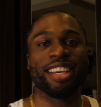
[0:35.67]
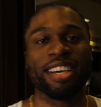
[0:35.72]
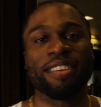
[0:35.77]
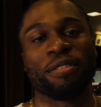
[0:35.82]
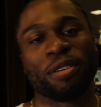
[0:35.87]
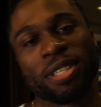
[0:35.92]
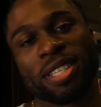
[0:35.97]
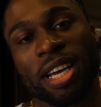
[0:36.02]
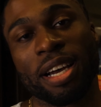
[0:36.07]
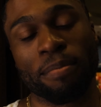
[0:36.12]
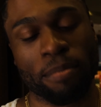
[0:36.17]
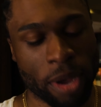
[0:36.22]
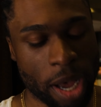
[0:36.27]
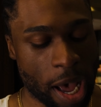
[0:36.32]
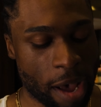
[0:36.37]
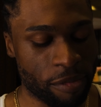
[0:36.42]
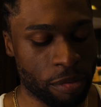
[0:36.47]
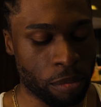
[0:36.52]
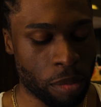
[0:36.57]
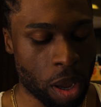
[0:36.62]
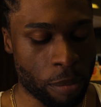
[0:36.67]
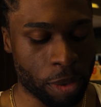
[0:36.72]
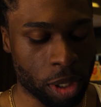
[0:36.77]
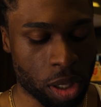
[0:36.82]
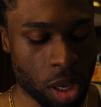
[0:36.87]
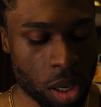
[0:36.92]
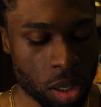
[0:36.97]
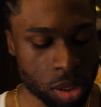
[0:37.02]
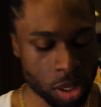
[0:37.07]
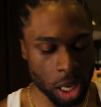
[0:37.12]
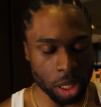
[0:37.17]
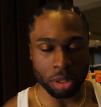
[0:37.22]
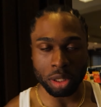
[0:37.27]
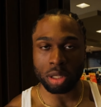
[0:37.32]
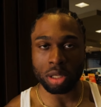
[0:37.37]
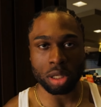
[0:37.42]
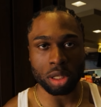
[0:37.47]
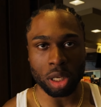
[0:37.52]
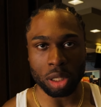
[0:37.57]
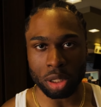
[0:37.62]
Yeah, first time. I haven't bought McDonald's
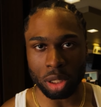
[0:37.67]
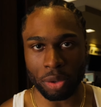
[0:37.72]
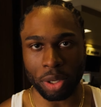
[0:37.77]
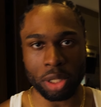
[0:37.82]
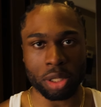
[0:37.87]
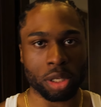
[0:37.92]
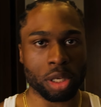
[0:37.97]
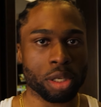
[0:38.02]
actually since I was in grade